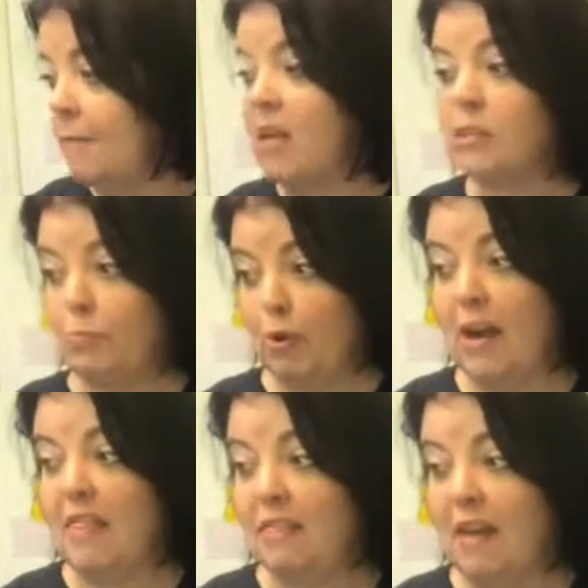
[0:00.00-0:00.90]
It's
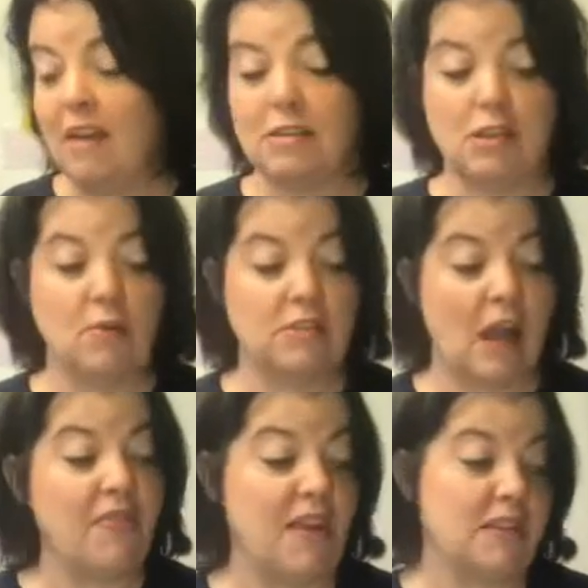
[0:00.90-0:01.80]
pretty thick, so
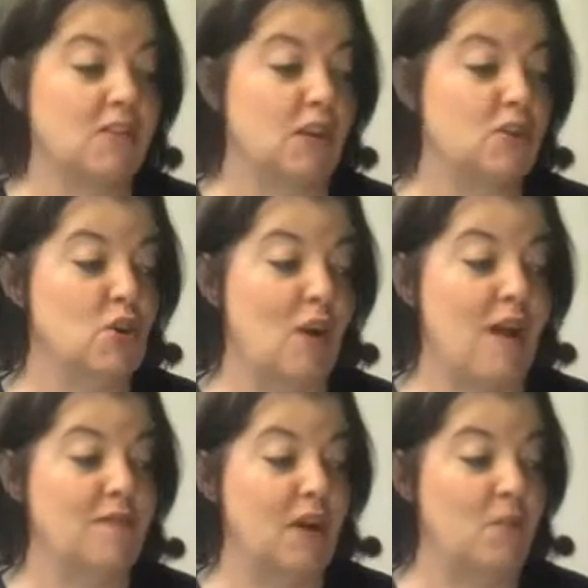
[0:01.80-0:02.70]
I think it's going to turn
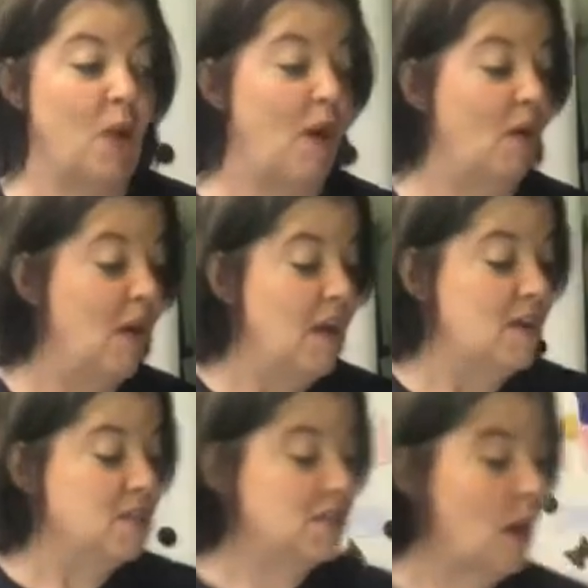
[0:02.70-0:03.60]
out very well.
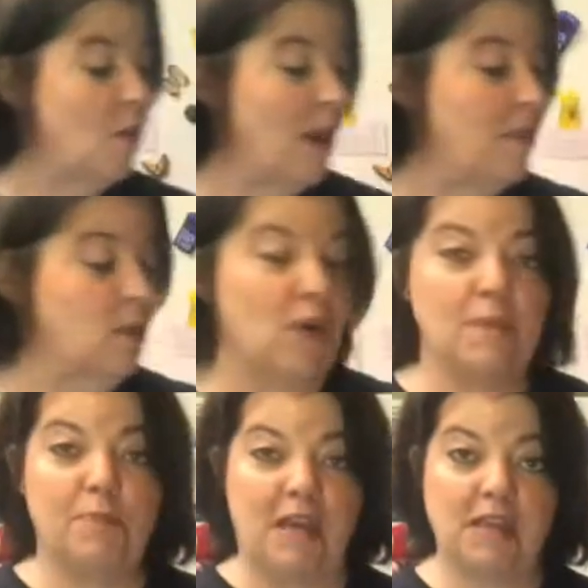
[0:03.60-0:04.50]
So, and the
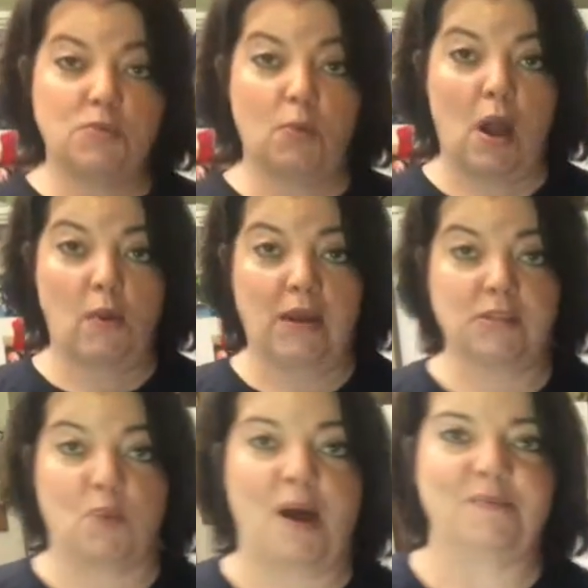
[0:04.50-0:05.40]
green peas will go in
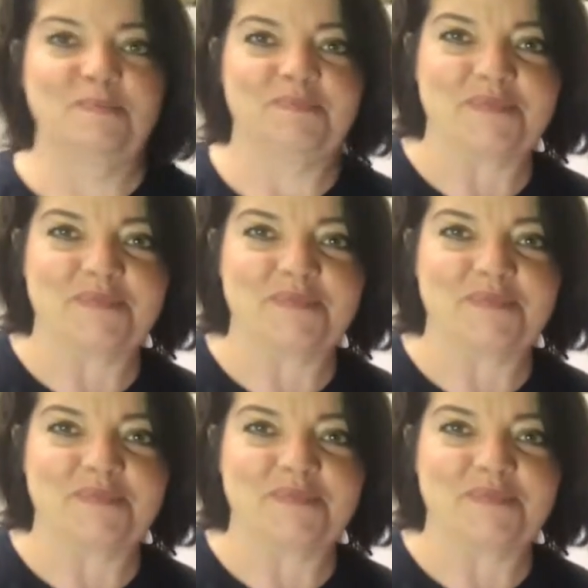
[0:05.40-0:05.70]
as well.